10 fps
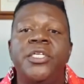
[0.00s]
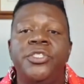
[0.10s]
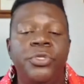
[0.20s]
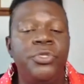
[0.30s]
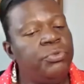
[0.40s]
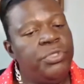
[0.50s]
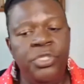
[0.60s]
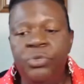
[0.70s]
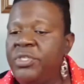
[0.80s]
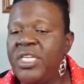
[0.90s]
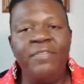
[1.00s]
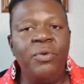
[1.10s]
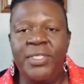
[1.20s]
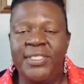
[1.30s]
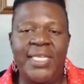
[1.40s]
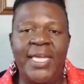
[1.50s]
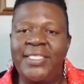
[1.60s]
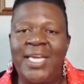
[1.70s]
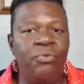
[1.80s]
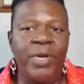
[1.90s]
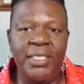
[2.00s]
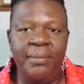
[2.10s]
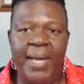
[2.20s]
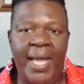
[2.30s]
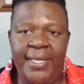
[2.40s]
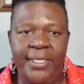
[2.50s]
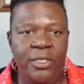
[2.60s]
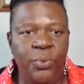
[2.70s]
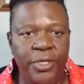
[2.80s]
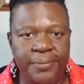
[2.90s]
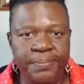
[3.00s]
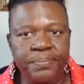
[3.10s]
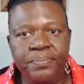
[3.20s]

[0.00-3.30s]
So you never want to stand directly behind anyone.